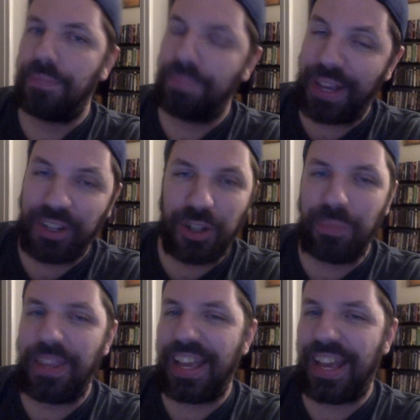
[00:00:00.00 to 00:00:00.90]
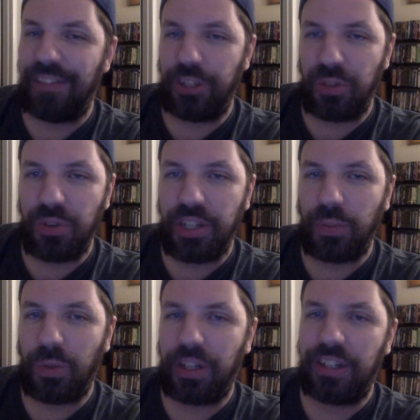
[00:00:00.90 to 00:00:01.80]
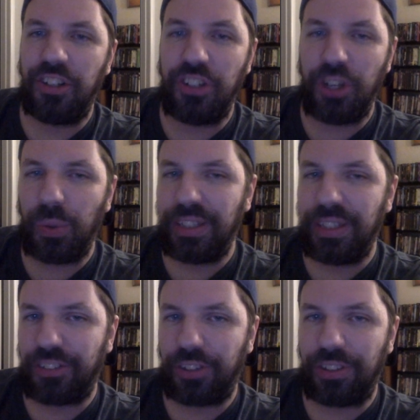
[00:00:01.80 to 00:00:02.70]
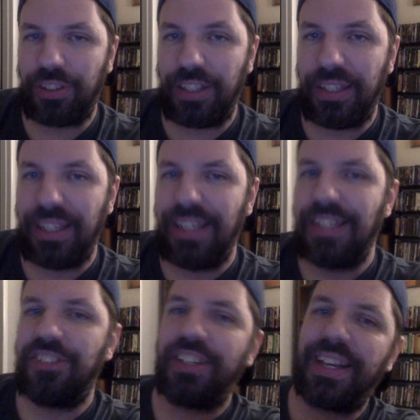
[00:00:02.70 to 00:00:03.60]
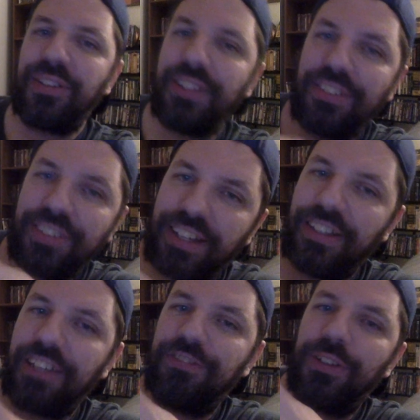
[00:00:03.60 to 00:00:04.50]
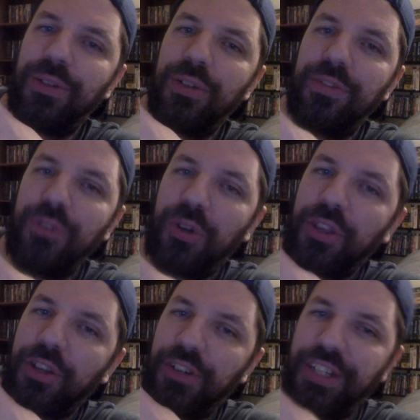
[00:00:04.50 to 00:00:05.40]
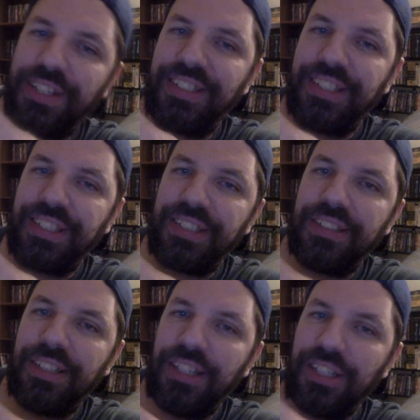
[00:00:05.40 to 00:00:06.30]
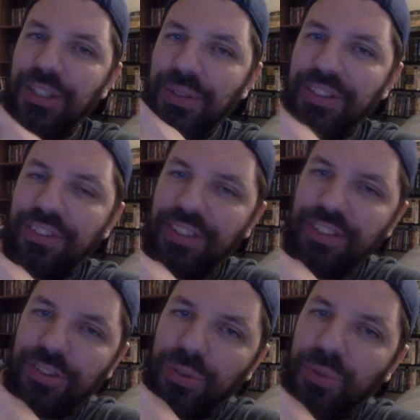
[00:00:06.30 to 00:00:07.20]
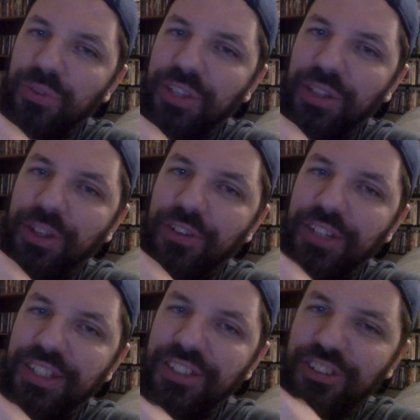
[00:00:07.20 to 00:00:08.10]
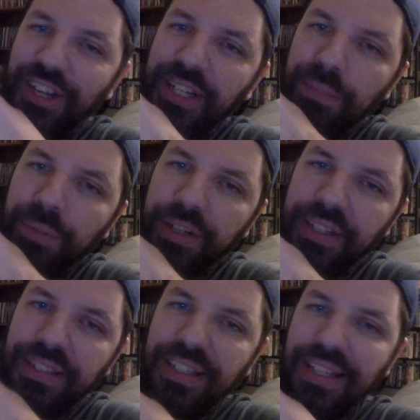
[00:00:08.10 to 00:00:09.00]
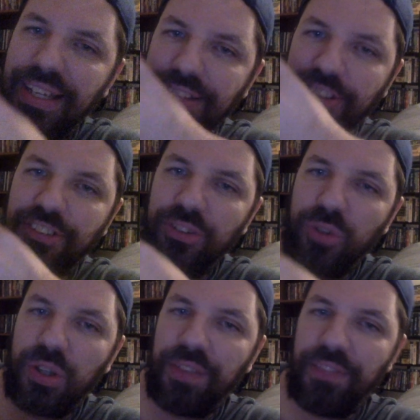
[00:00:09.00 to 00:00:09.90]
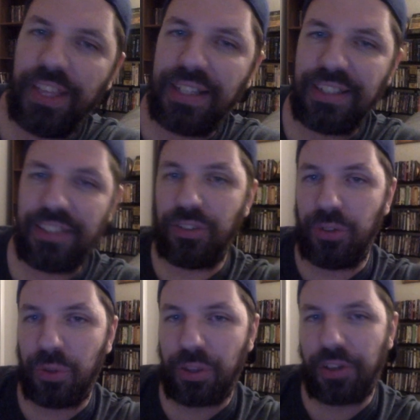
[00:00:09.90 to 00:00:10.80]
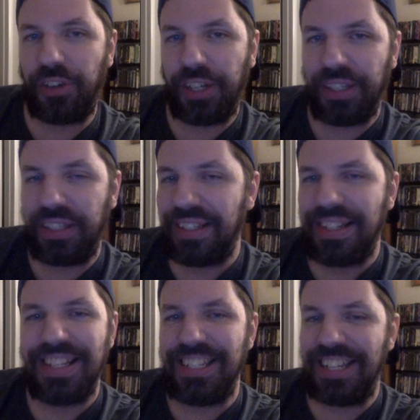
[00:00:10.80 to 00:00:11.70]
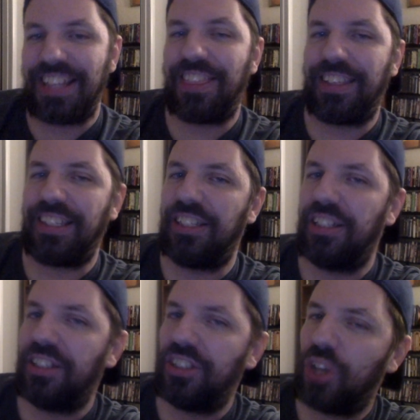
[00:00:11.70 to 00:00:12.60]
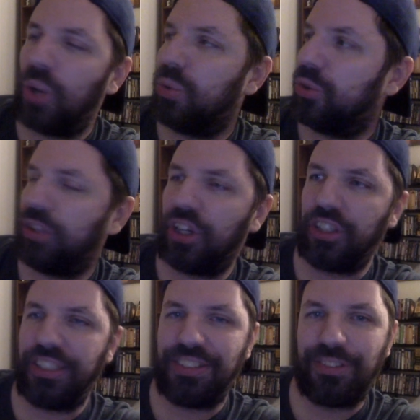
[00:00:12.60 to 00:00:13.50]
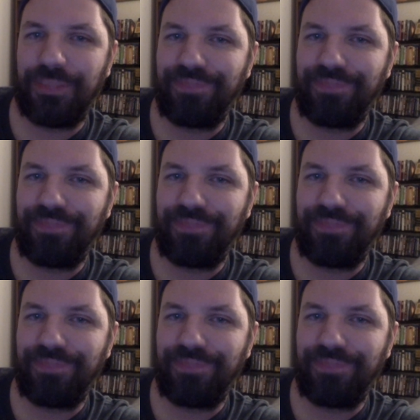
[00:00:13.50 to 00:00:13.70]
Back home, they have no running water, no electricity. Check out this satellite photo of North Korea at night. You can see Seoul, South Korea, shining bright, and just north of that is North Korea. Nothing. Total darkness.